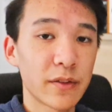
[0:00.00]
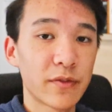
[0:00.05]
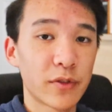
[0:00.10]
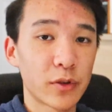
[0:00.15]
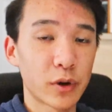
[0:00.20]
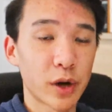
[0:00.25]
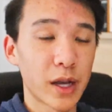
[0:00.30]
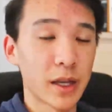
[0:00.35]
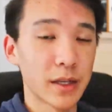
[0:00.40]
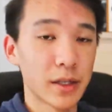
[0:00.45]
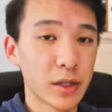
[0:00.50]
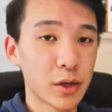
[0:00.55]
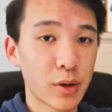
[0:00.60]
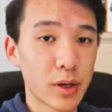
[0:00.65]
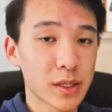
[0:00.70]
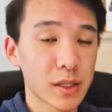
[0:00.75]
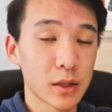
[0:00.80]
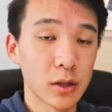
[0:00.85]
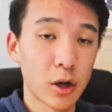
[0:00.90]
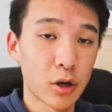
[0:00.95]
for a
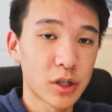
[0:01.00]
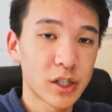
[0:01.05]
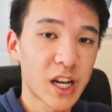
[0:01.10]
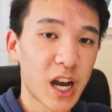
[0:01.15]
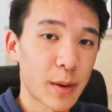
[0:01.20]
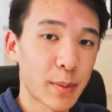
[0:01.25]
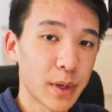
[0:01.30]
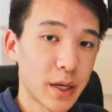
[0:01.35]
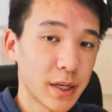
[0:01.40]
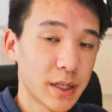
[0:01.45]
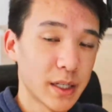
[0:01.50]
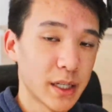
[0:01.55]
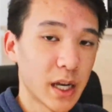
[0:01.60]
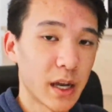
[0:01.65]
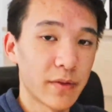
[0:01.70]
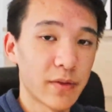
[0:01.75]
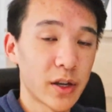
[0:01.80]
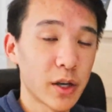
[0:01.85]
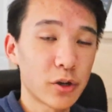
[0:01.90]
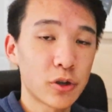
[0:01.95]
US large cap
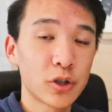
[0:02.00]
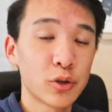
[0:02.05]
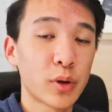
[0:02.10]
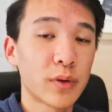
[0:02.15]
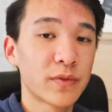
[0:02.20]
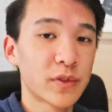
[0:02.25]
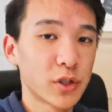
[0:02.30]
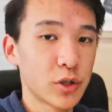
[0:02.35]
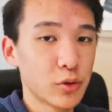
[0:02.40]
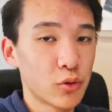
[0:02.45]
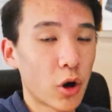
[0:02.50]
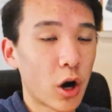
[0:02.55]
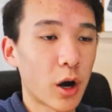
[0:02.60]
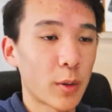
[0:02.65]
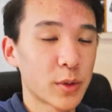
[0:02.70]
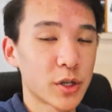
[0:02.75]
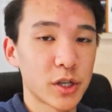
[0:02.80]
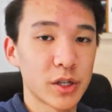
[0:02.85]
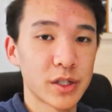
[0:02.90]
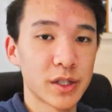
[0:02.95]
ETF, here you have 2
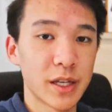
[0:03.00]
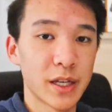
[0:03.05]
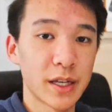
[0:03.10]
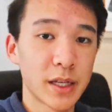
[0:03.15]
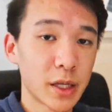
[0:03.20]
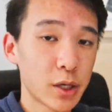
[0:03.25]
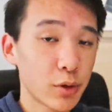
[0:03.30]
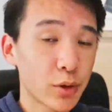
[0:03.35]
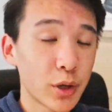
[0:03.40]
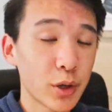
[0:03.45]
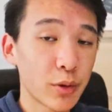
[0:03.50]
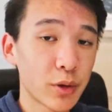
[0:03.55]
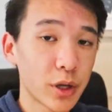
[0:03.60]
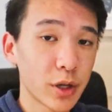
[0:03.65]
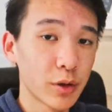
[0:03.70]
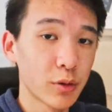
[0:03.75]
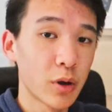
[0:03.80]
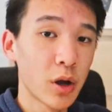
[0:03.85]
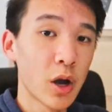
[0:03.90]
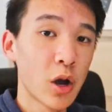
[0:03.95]
options, the
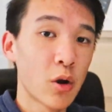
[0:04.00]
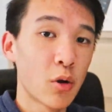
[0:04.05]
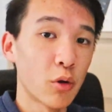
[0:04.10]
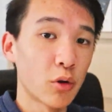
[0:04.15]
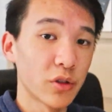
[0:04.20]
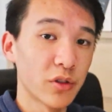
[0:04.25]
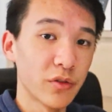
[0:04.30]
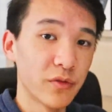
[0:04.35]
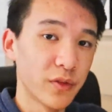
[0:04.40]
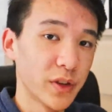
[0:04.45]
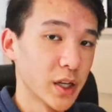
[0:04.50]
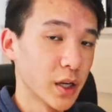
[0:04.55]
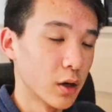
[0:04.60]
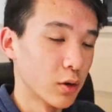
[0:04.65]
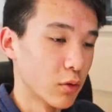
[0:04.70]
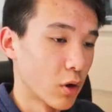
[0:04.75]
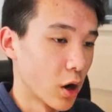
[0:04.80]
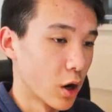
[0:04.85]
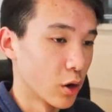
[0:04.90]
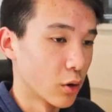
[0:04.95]
QQQ or the
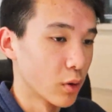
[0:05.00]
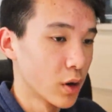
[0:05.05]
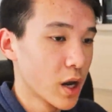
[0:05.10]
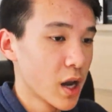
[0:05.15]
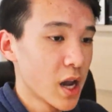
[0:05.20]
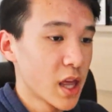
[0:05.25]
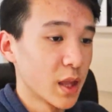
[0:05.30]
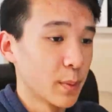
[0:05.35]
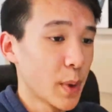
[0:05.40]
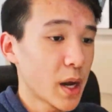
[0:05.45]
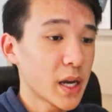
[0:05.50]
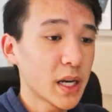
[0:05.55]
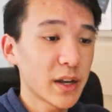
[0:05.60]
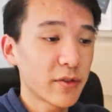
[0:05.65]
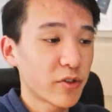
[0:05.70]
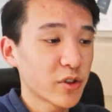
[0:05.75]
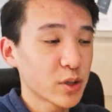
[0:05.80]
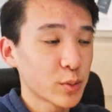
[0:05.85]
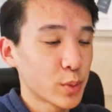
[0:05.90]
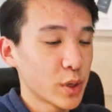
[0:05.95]
VOO. The main
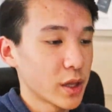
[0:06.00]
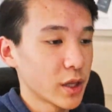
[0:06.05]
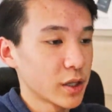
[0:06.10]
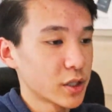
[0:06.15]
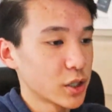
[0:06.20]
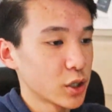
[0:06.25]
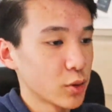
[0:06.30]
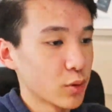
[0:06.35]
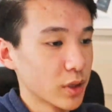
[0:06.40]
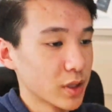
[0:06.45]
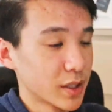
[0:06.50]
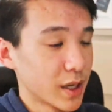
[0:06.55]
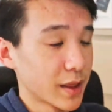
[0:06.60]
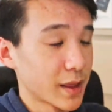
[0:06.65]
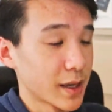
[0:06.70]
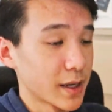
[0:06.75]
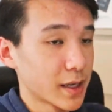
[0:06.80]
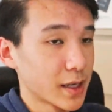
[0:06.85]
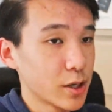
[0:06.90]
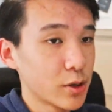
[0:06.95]
difference between the two is that
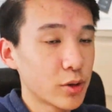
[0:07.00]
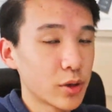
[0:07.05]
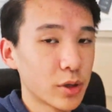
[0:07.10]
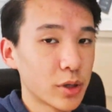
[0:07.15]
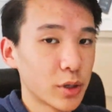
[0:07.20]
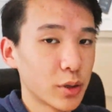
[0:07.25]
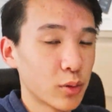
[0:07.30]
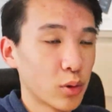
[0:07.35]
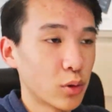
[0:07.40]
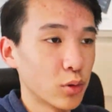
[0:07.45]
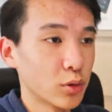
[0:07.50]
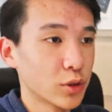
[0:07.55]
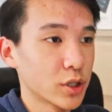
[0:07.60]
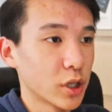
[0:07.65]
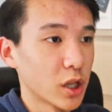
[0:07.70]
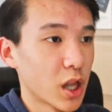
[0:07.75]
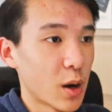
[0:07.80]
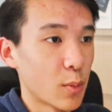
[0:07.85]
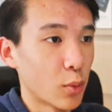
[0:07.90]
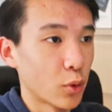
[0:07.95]
the QQQ holds a
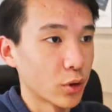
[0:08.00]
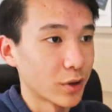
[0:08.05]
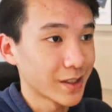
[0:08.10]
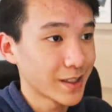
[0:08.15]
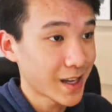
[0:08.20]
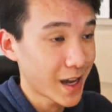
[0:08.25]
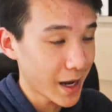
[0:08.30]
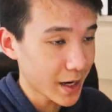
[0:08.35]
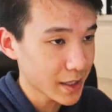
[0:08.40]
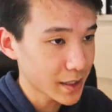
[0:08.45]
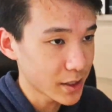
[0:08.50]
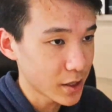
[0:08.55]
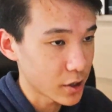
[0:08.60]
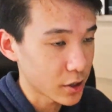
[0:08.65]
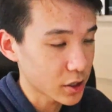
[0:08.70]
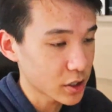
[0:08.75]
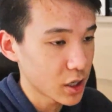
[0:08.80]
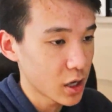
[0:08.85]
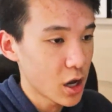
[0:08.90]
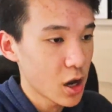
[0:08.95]
lot more tech
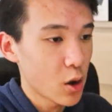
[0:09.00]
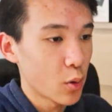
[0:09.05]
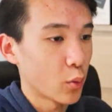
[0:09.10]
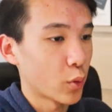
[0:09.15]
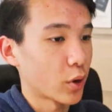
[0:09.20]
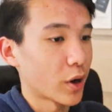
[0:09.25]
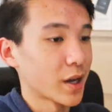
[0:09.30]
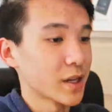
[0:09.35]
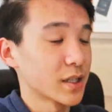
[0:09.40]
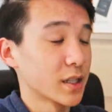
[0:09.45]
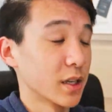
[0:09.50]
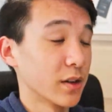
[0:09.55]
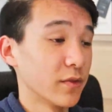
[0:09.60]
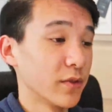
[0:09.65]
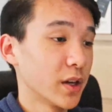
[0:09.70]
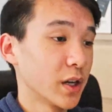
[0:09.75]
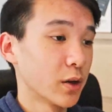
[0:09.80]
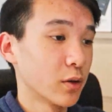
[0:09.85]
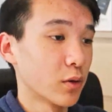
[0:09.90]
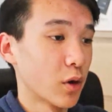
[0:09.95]
stocks, whereas the
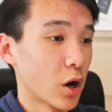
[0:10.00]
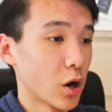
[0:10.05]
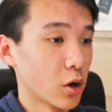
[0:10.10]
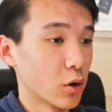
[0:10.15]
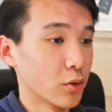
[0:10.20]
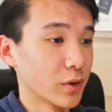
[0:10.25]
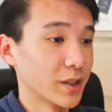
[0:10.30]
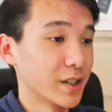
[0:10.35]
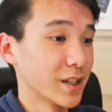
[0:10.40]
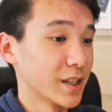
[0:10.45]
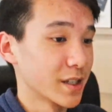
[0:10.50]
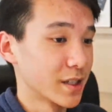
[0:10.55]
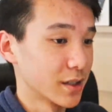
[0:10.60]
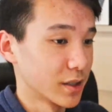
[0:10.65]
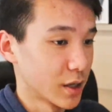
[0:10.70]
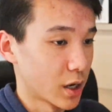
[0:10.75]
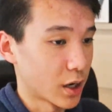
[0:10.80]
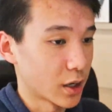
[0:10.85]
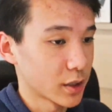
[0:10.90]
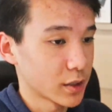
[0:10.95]
VOO does
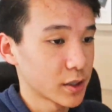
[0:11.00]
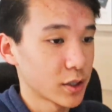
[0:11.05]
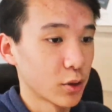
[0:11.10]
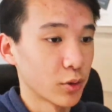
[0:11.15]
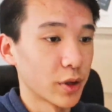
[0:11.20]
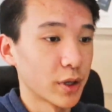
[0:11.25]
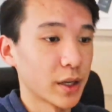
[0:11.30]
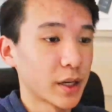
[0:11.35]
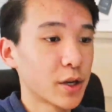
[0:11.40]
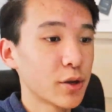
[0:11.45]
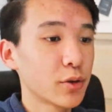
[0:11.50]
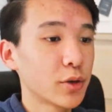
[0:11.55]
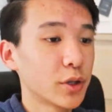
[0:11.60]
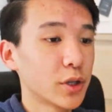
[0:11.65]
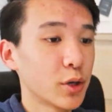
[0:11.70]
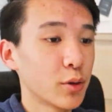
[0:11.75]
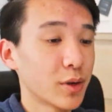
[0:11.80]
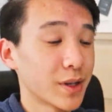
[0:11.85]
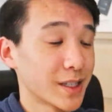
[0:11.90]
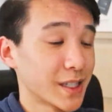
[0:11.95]
not. So the
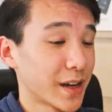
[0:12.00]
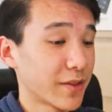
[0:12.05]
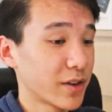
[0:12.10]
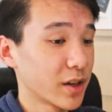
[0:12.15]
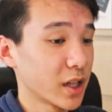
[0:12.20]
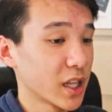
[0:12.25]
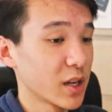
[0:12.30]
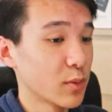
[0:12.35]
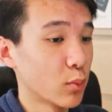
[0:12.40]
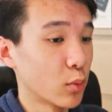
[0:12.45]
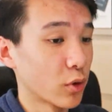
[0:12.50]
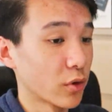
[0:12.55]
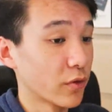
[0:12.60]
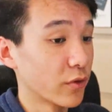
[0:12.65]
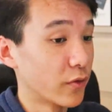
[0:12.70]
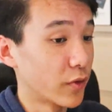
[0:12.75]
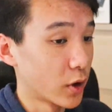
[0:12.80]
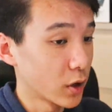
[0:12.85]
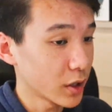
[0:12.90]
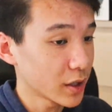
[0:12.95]
QQQ is definitely more
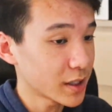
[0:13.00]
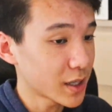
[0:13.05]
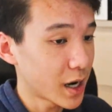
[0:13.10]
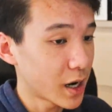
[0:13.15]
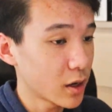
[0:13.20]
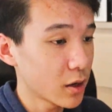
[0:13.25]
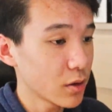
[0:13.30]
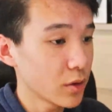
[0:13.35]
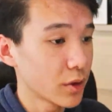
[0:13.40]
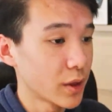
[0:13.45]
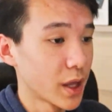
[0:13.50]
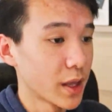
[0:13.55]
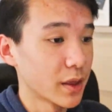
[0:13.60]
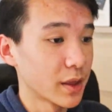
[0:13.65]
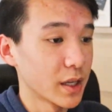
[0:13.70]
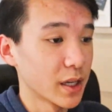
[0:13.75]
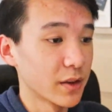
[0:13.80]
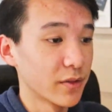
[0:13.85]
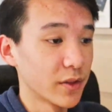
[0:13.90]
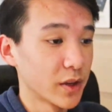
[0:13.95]
volatile than
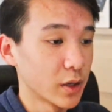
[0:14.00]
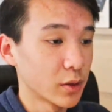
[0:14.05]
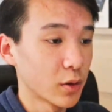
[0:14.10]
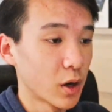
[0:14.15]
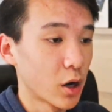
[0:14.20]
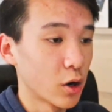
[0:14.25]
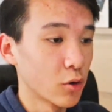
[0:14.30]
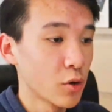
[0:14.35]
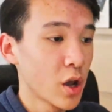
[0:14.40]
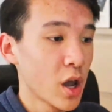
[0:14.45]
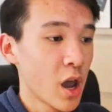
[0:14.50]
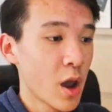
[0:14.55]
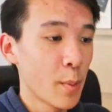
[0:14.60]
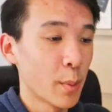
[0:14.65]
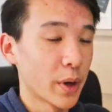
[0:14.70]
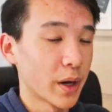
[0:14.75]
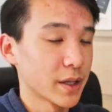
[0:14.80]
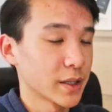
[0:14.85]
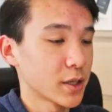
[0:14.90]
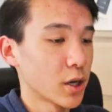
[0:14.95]
the VOO,
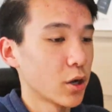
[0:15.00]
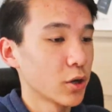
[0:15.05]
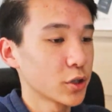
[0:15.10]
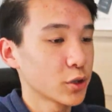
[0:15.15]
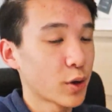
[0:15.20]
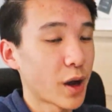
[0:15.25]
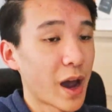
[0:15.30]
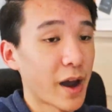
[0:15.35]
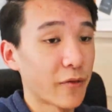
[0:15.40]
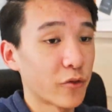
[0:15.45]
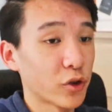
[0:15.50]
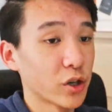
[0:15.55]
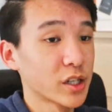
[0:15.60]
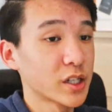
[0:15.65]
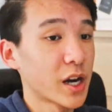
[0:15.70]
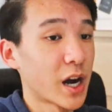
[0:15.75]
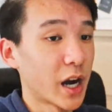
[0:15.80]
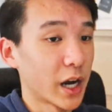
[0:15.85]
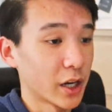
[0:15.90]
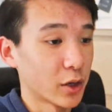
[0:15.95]
but has also
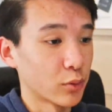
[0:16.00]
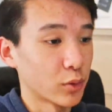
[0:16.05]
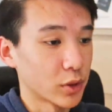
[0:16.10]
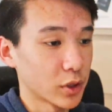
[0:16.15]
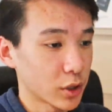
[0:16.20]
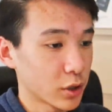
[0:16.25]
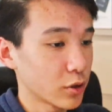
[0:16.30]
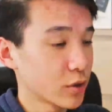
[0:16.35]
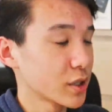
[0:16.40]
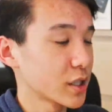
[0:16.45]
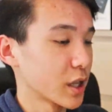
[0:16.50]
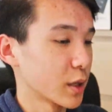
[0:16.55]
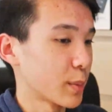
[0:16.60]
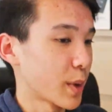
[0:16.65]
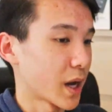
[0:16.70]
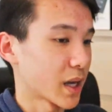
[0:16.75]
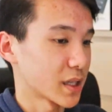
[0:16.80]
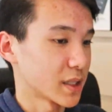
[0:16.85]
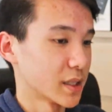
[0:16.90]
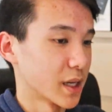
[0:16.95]
averaged higher returns in the
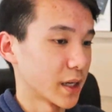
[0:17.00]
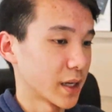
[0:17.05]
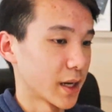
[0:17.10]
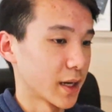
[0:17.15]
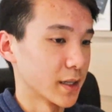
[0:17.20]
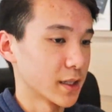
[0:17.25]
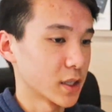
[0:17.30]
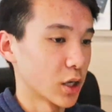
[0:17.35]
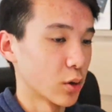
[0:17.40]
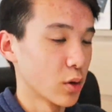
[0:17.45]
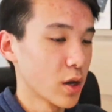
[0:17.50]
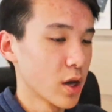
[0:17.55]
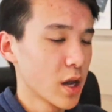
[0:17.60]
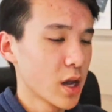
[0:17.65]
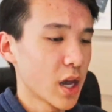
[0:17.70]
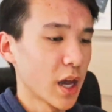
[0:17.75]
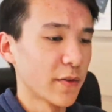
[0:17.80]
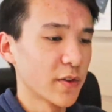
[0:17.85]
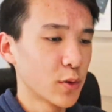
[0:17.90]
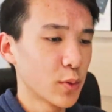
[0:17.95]
past decade. So
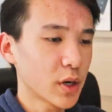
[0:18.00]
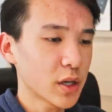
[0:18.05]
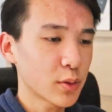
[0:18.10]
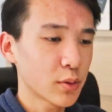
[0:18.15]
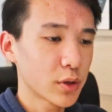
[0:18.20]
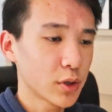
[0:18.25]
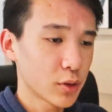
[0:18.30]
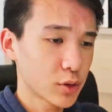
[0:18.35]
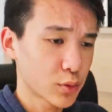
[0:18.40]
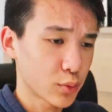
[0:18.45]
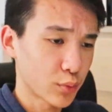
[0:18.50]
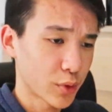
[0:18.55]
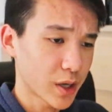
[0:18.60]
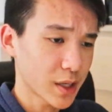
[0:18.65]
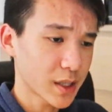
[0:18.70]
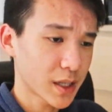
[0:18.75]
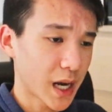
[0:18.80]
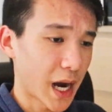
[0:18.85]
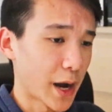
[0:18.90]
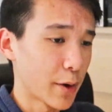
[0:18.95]
if you want to reduce
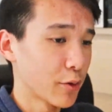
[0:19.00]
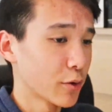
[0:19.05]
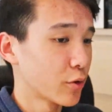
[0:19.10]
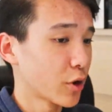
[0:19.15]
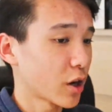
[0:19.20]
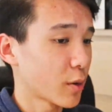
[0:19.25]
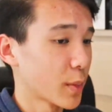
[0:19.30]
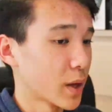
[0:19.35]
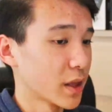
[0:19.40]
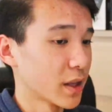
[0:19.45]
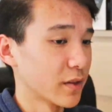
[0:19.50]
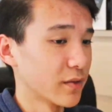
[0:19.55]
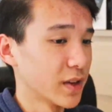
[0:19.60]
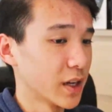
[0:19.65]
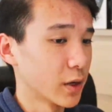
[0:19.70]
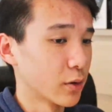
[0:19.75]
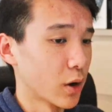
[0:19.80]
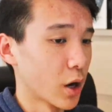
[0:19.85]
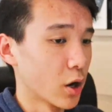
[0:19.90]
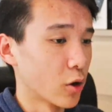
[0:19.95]
risk, I would recommend the
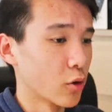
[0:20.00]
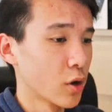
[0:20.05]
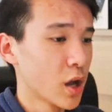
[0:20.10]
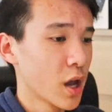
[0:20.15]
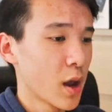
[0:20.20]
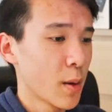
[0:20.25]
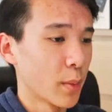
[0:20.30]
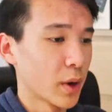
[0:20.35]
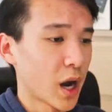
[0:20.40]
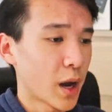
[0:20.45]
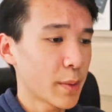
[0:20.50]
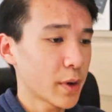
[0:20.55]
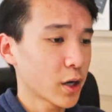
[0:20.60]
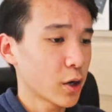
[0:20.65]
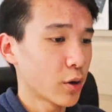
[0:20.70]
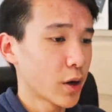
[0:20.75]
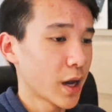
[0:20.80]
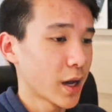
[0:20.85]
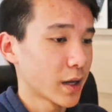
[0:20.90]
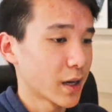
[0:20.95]
VOO, but I'm going to
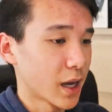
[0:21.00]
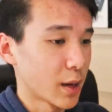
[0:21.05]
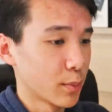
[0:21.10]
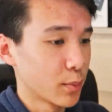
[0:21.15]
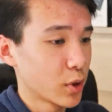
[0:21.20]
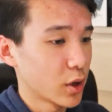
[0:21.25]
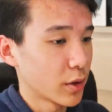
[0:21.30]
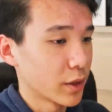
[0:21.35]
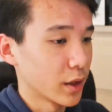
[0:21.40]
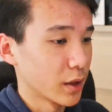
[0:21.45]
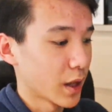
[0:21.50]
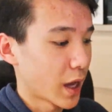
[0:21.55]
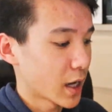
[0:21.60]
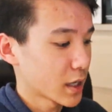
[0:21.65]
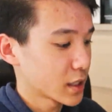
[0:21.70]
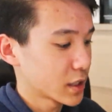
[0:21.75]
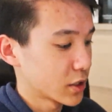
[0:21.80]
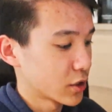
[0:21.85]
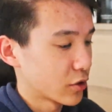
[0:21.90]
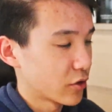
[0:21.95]
go ahead and put the
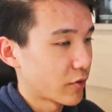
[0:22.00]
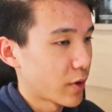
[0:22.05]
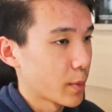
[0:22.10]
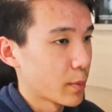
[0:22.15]
last 1/3 of my